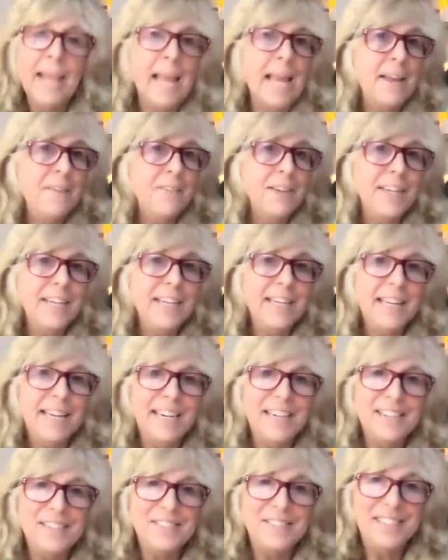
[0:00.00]
Avon
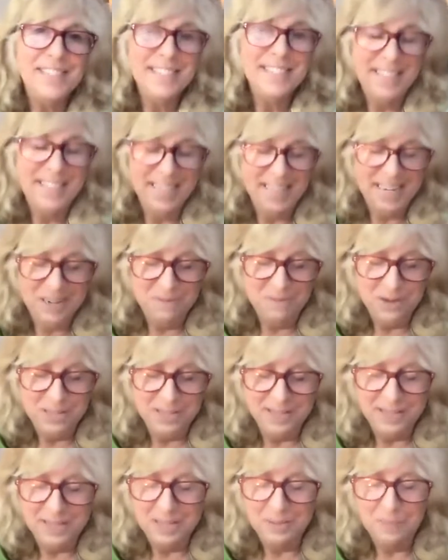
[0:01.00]
loved and
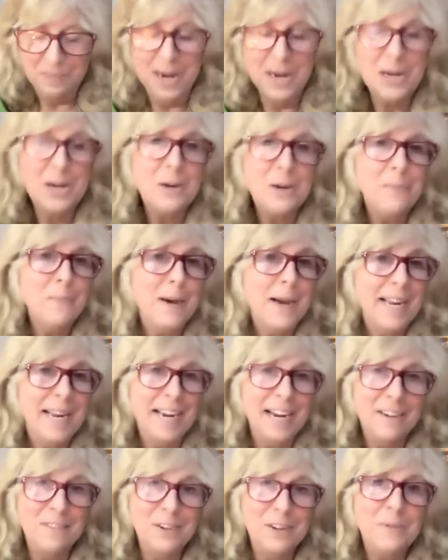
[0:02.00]
was inspired
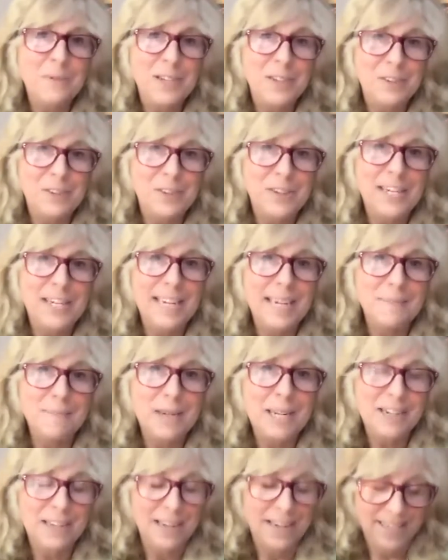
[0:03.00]
by everyone she came
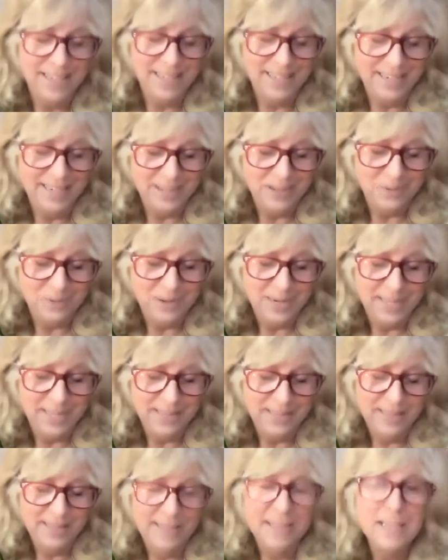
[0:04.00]
in contact
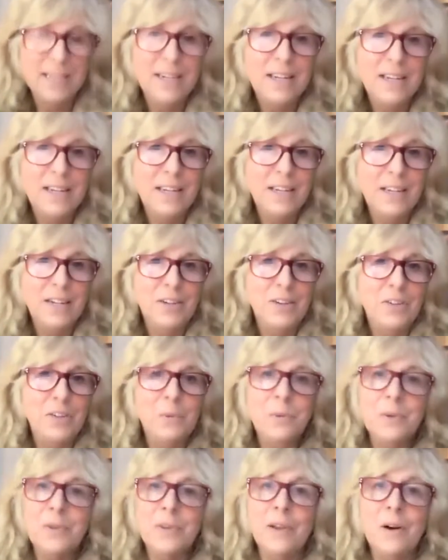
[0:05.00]
with.
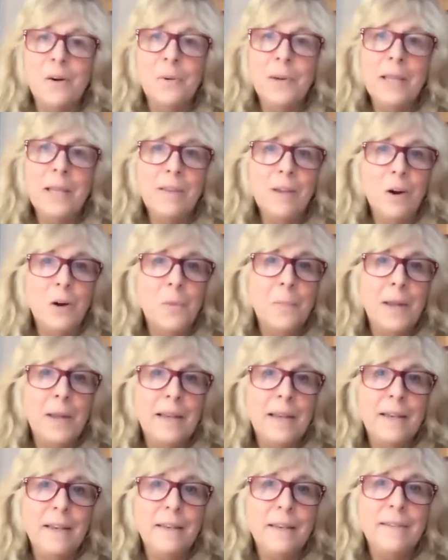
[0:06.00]
She was always
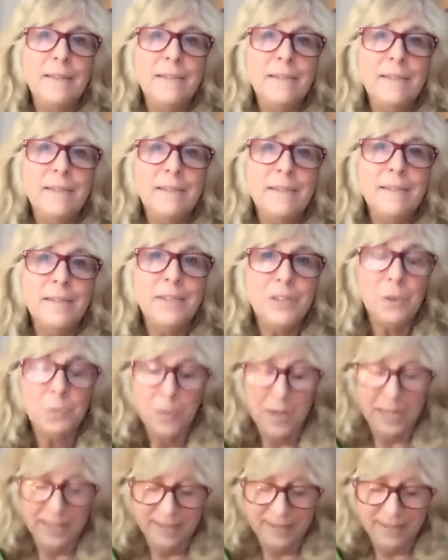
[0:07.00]
open to
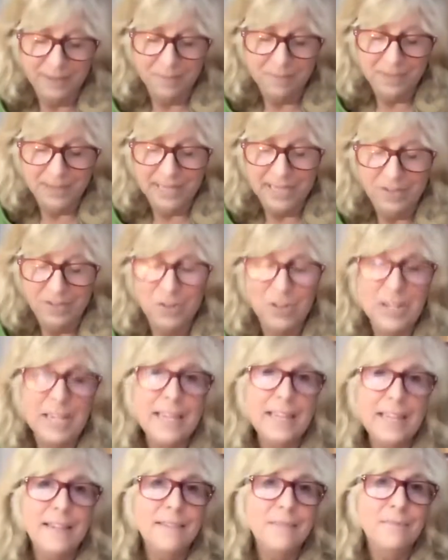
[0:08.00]
wisdom
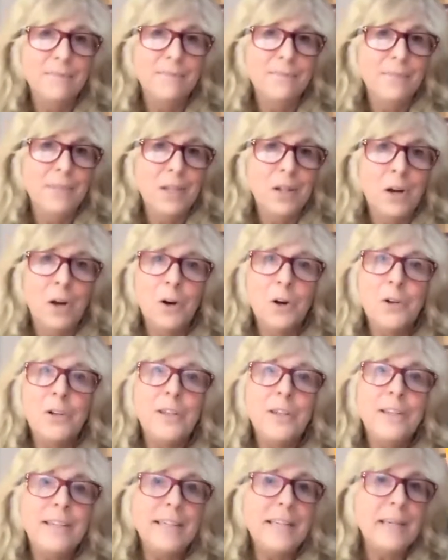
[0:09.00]
teaching, her
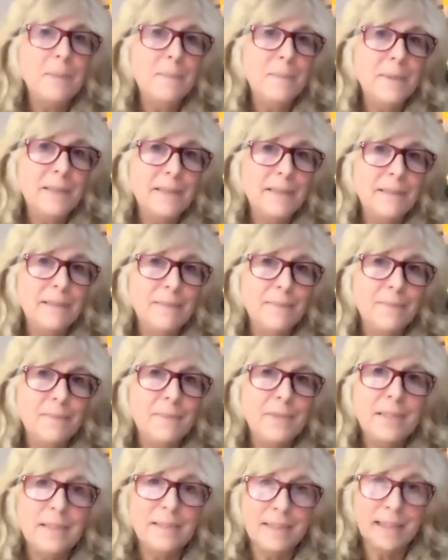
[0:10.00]
deep
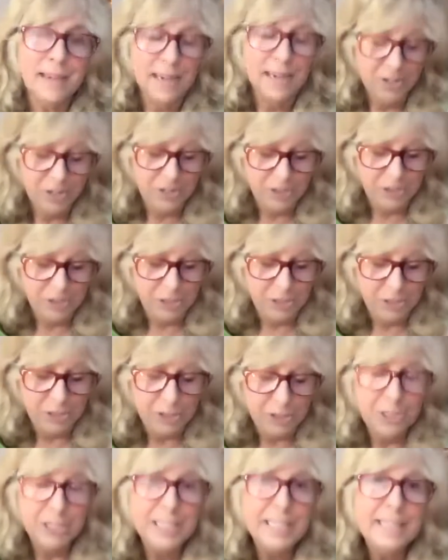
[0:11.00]
desire to
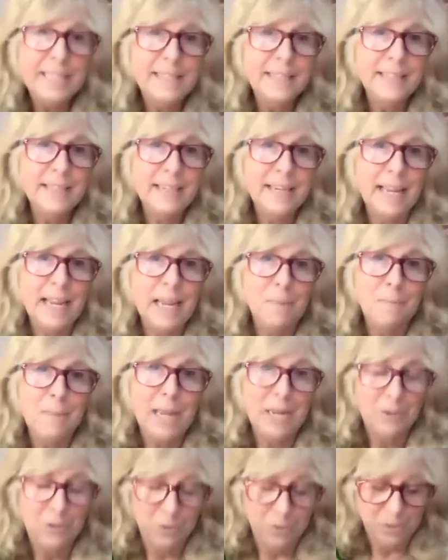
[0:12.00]
learn and
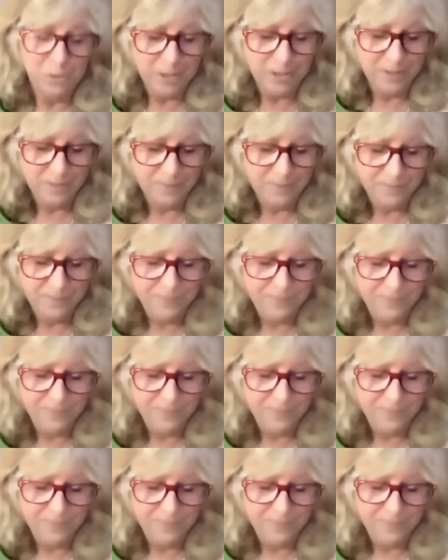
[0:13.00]
mentor.